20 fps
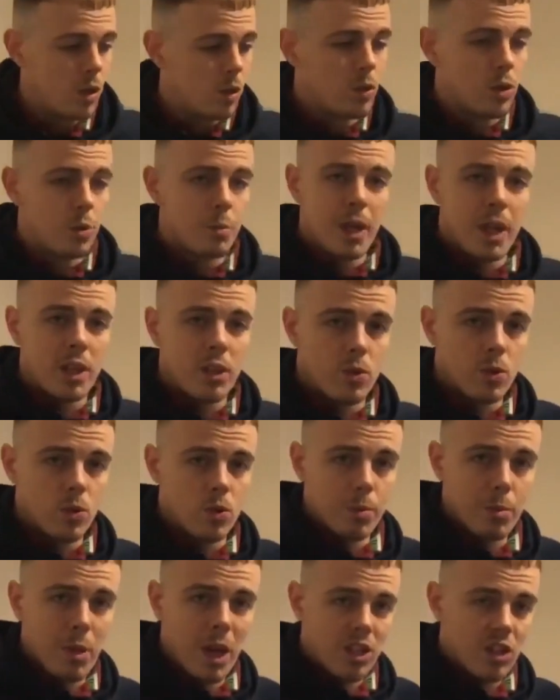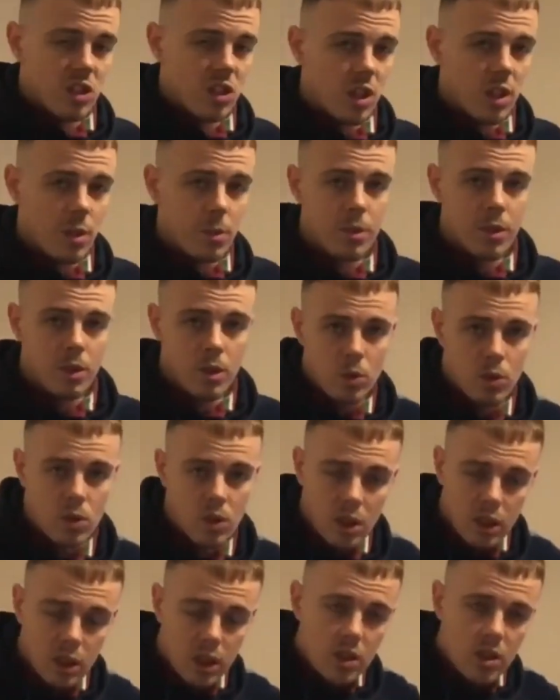all the beds were all mashed up and all
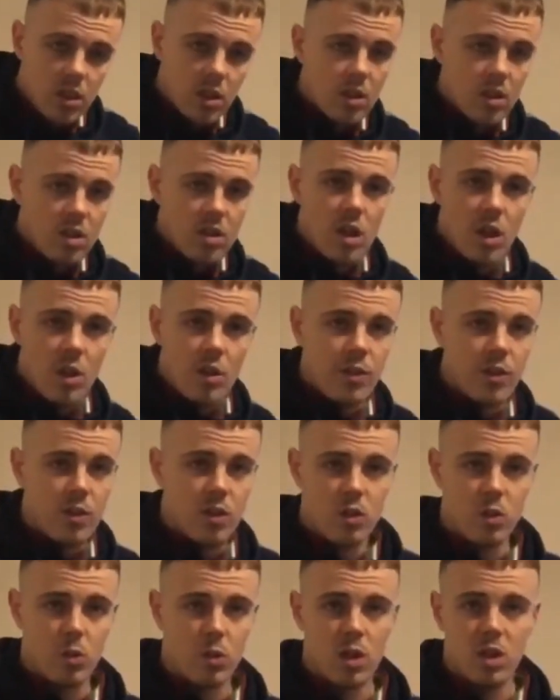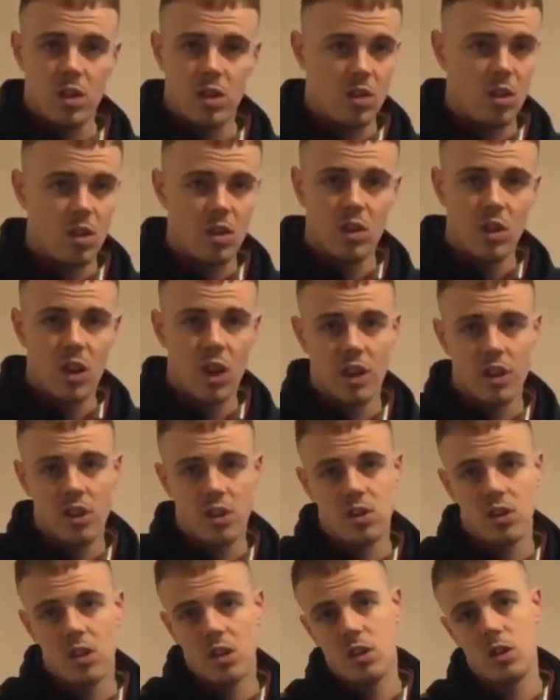the sofas were not nice,
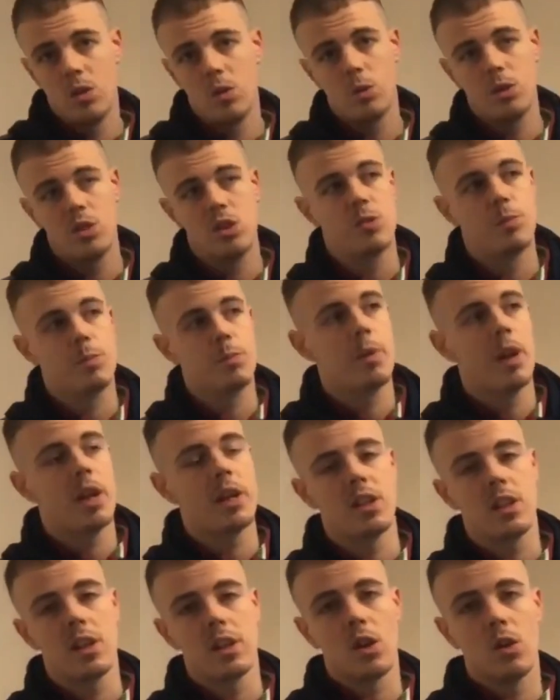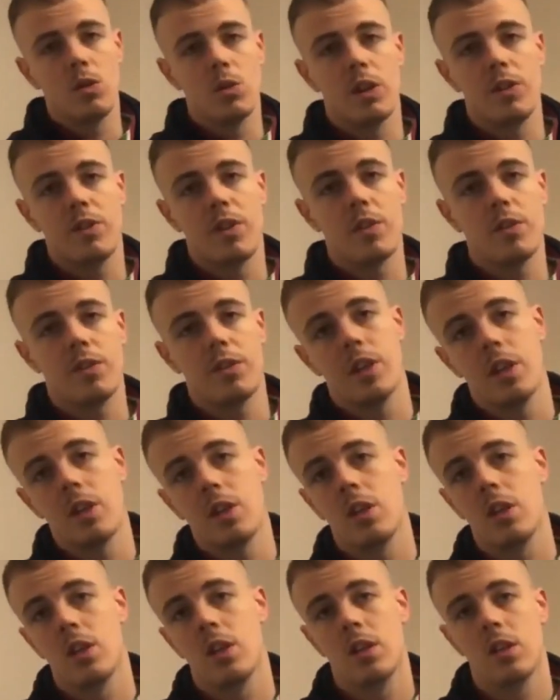so we just basically got rid of everything.
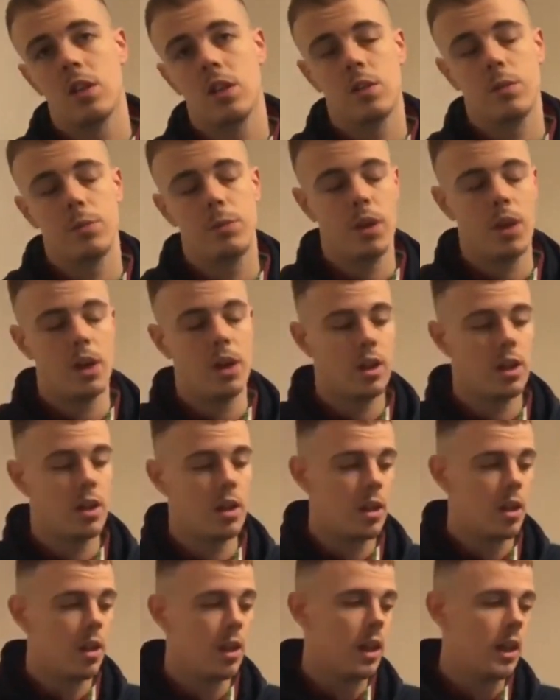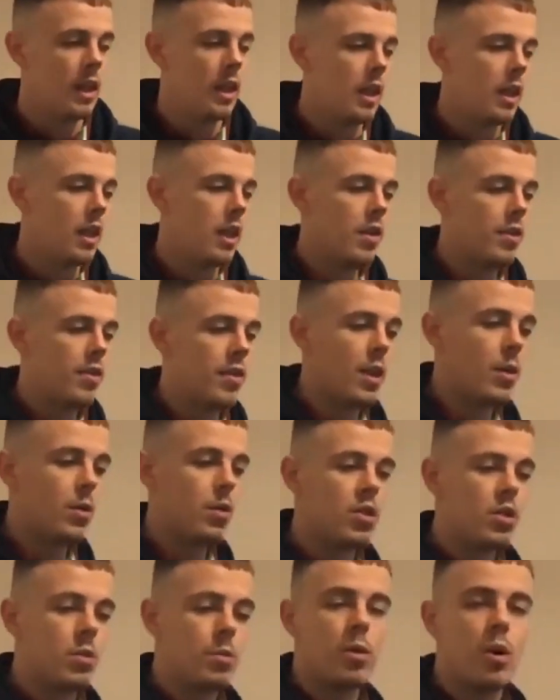But if there was
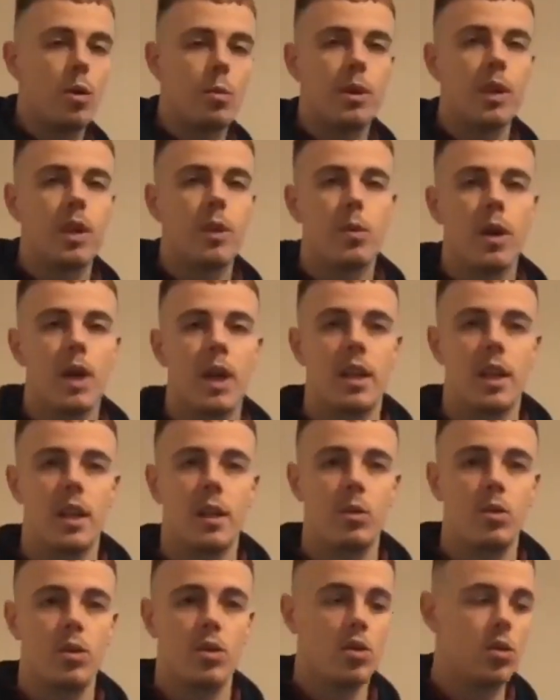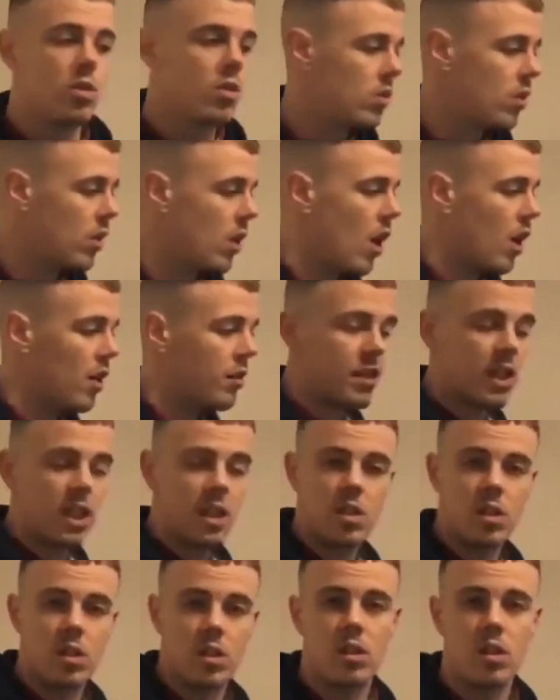a property where there was half
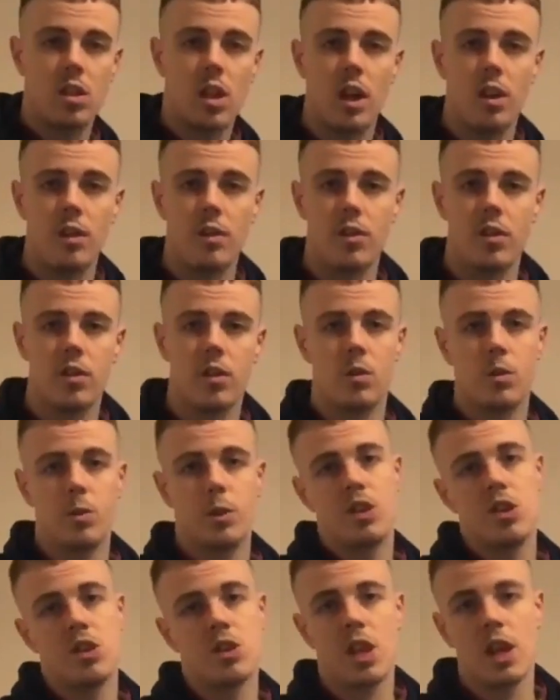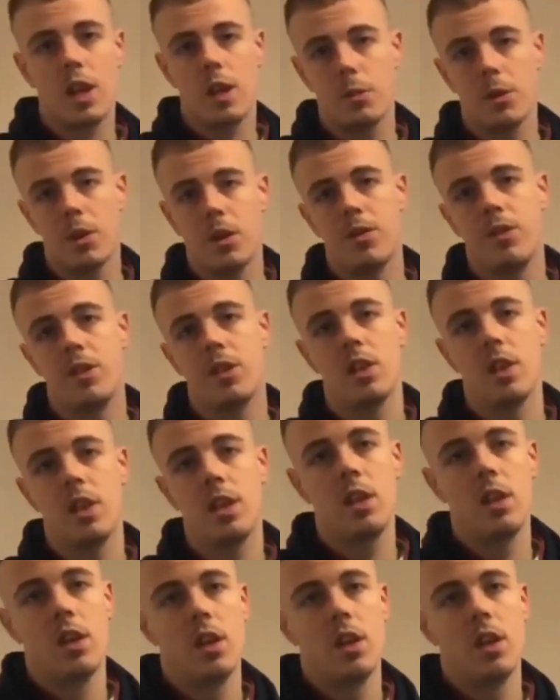decent stuff, we just keep it obviously.